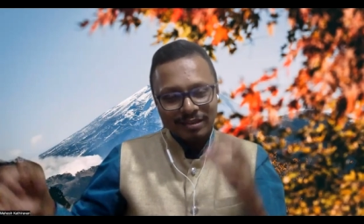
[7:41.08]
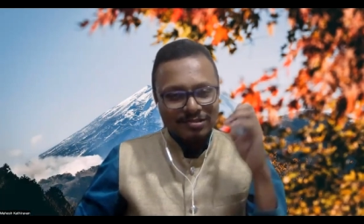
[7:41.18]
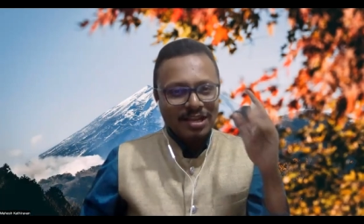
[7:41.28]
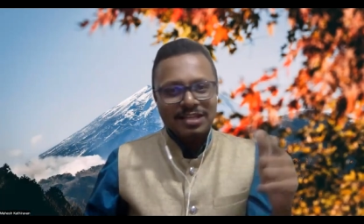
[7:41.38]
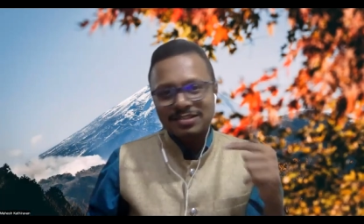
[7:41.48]

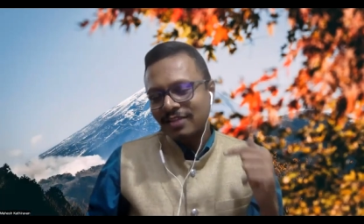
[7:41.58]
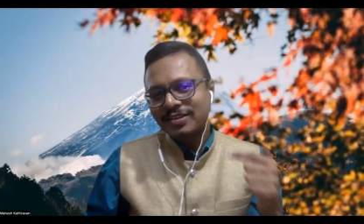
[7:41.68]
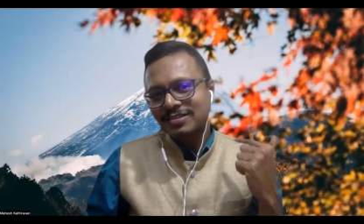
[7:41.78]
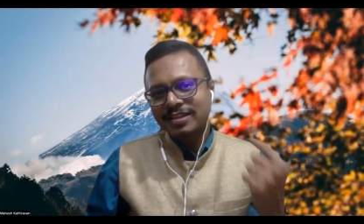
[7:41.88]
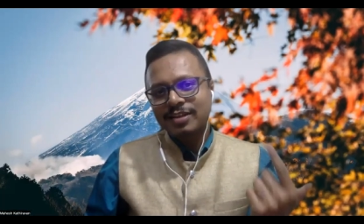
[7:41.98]
The Charles
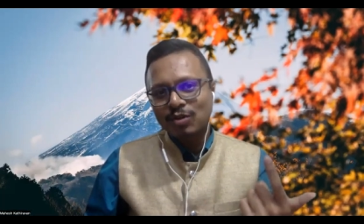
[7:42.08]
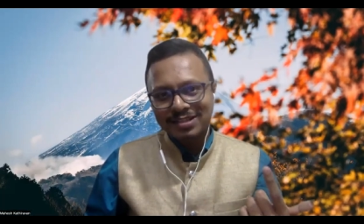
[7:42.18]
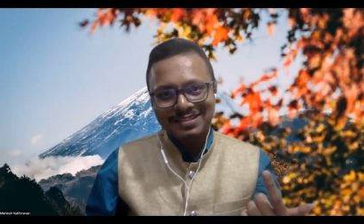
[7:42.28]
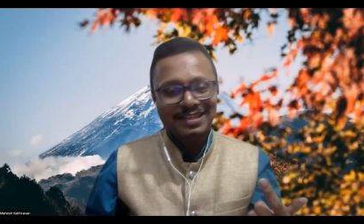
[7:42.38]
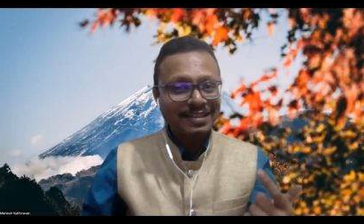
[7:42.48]
Darwin theory,
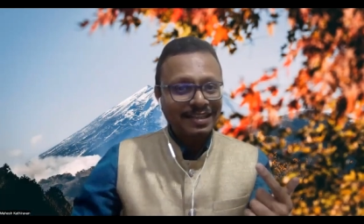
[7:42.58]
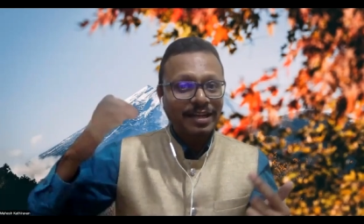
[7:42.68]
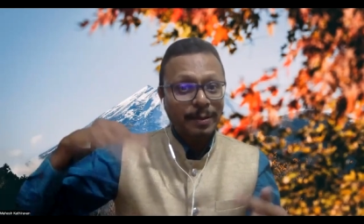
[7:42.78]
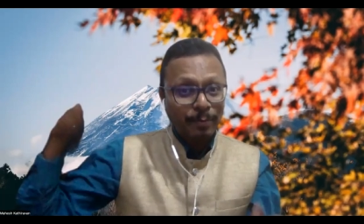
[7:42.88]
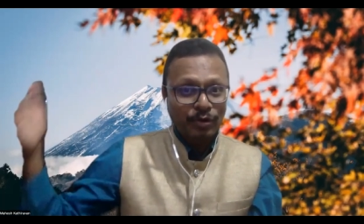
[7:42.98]
what they said,
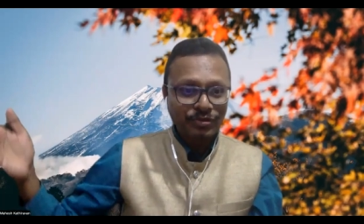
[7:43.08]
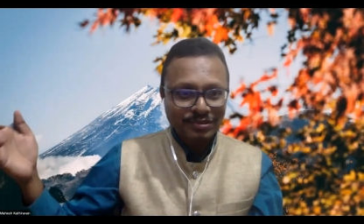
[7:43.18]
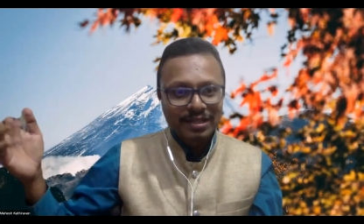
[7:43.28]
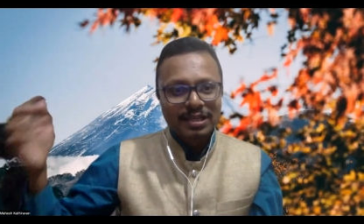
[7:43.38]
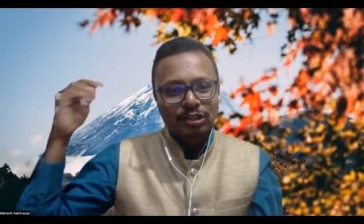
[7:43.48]
they
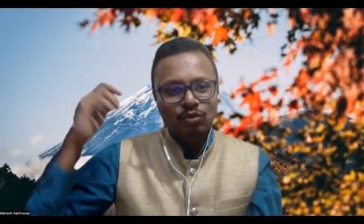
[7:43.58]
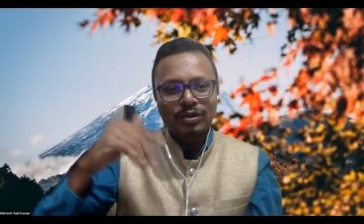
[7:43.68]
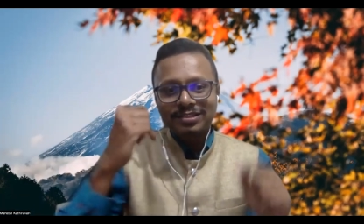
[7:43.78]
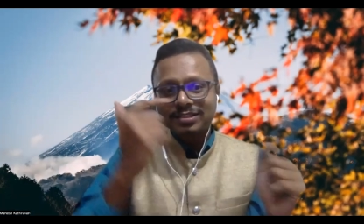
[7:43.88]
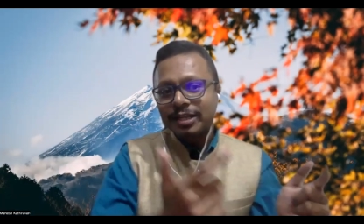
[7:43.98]
reproduce. So
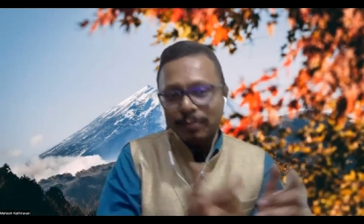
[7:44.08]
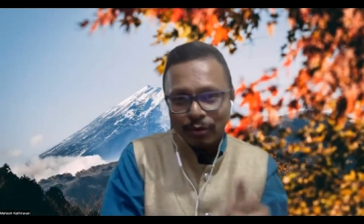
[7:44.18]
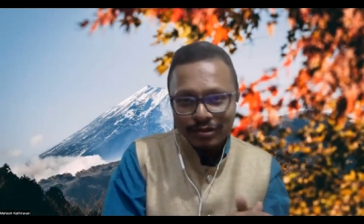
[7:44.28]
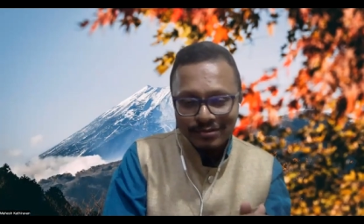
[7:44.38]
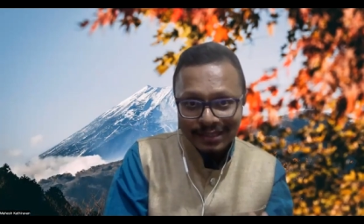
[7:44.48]
what is the
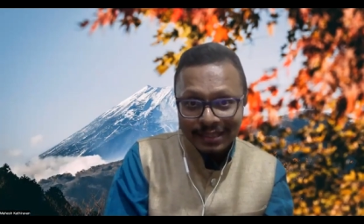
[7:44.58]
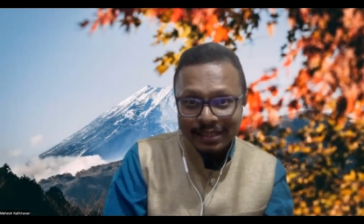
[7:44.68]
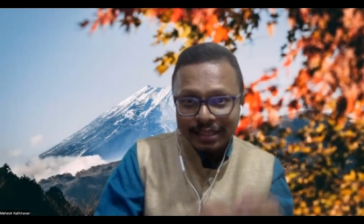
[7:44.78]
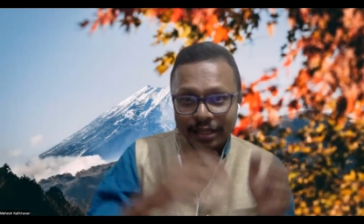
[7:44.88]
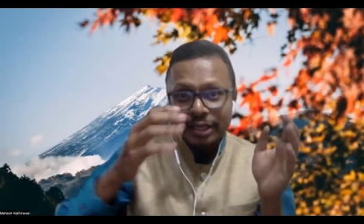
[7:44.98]
reproducing?
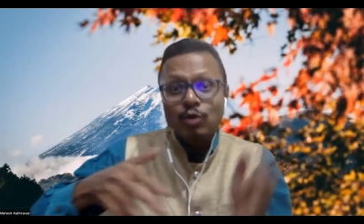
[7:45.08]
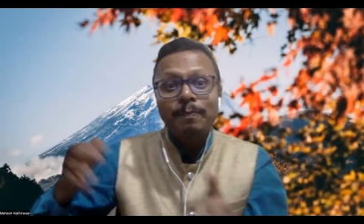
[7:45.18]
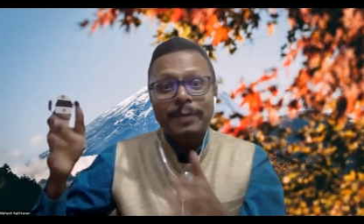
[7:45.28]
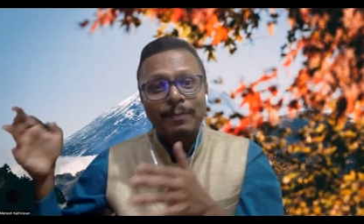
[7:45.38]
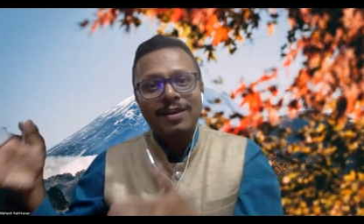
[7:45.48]
The
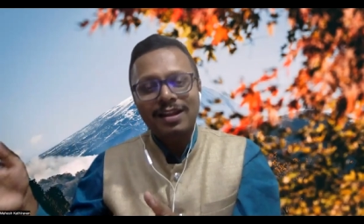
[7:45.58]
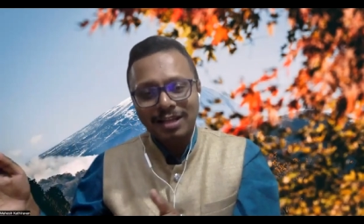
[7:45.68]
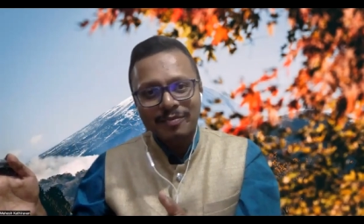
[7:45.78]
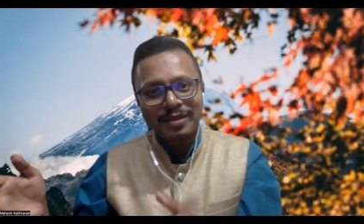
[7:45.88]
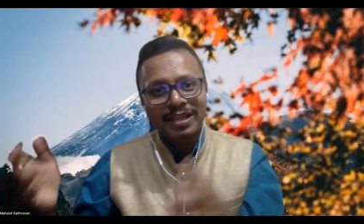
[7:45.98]
new people are
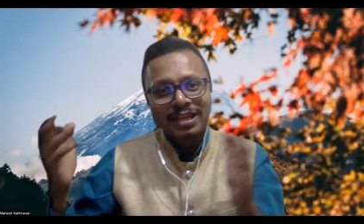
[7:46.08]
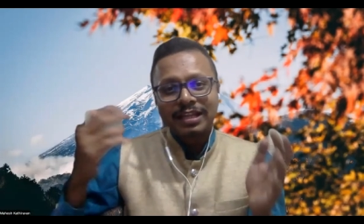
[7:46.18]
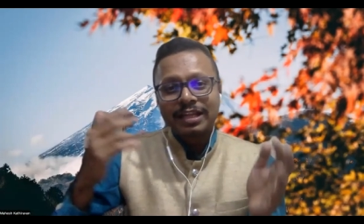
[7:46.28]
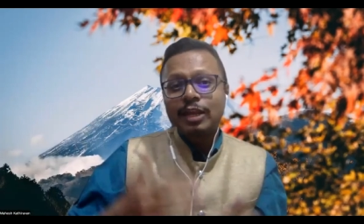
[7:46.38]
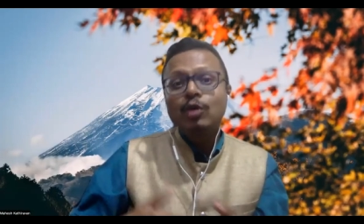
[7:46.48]
coming.
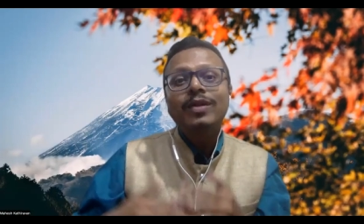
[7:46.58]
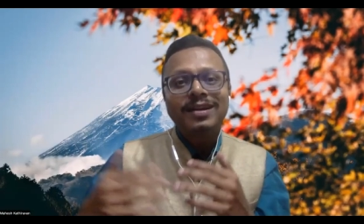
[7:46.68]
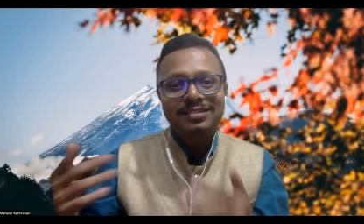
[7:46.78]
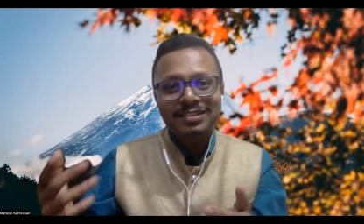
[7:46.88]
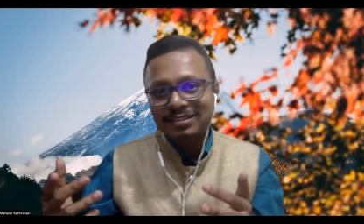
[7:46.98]
The new
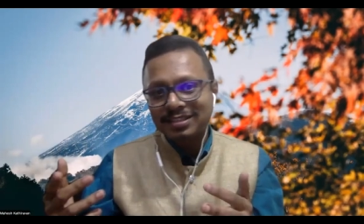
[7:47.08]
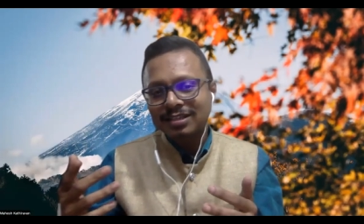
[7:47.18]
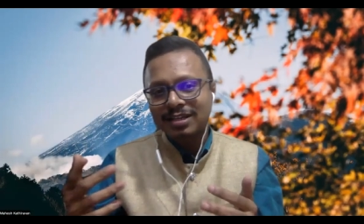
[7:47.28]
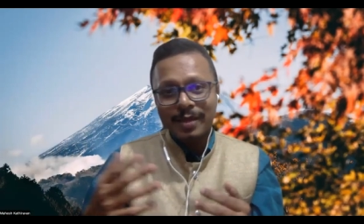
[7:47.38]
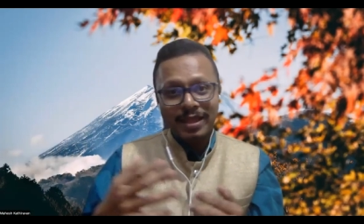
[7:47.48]
industries
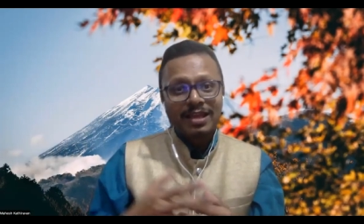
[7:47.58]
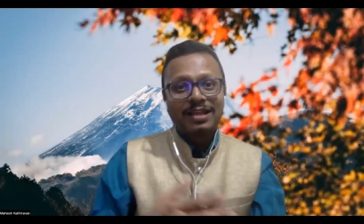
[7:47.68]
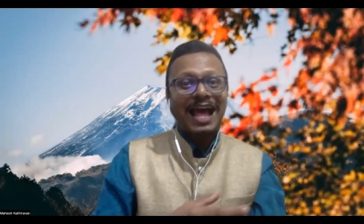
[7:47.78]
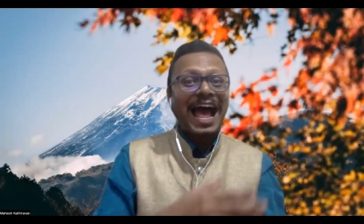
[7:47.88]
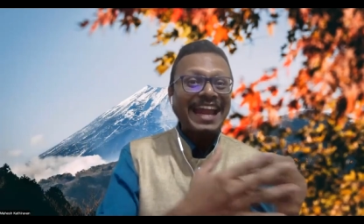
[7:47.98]
are coming.
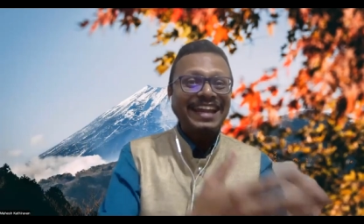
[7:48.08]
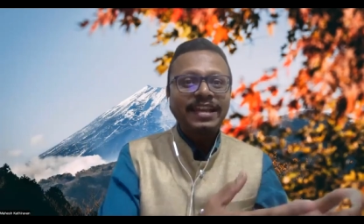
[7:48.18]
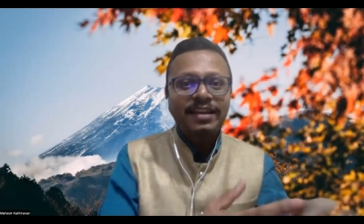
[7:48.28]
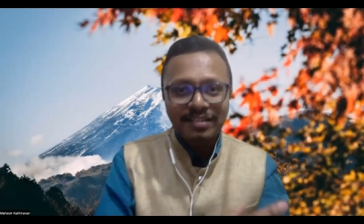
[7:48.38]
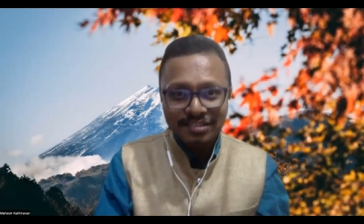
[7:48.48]
The IT
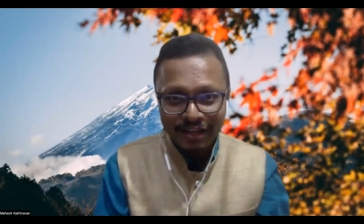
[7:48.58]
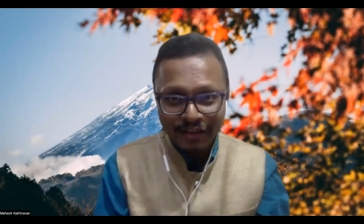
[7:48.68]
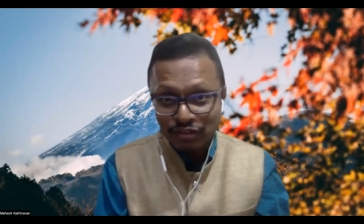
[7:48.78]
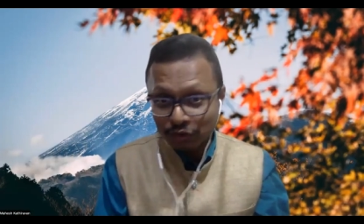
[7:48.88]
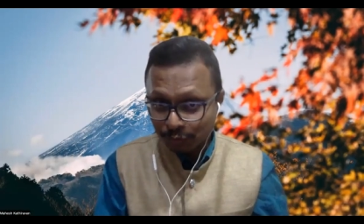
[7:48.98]

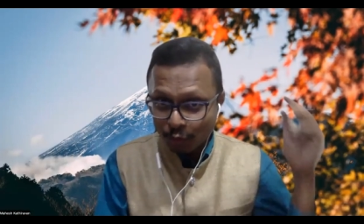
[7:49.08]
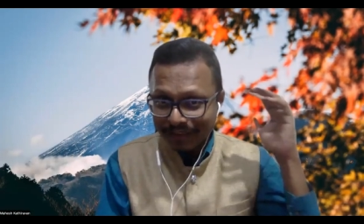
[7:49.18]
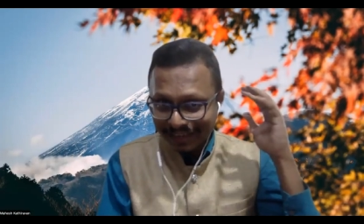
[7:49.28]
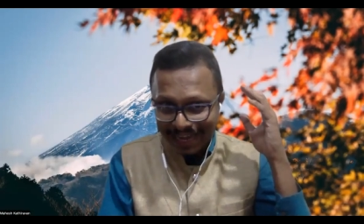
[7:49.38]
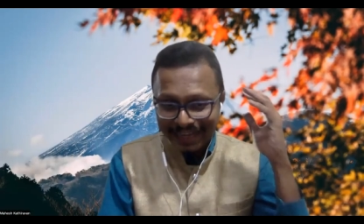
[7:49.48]
industry, which was
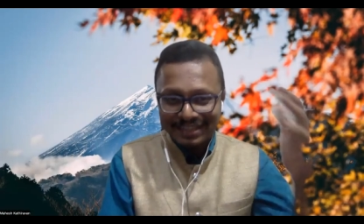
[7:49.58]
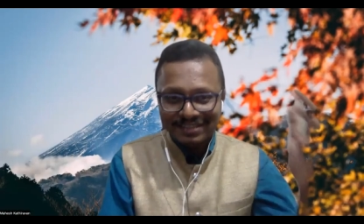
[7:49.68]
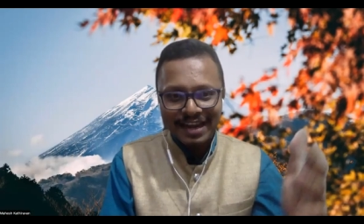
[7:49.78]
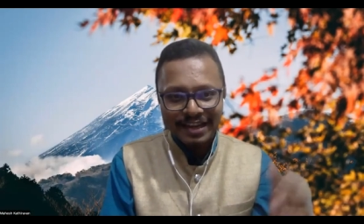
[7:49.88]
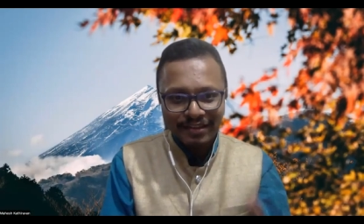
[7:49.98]
booming 90s.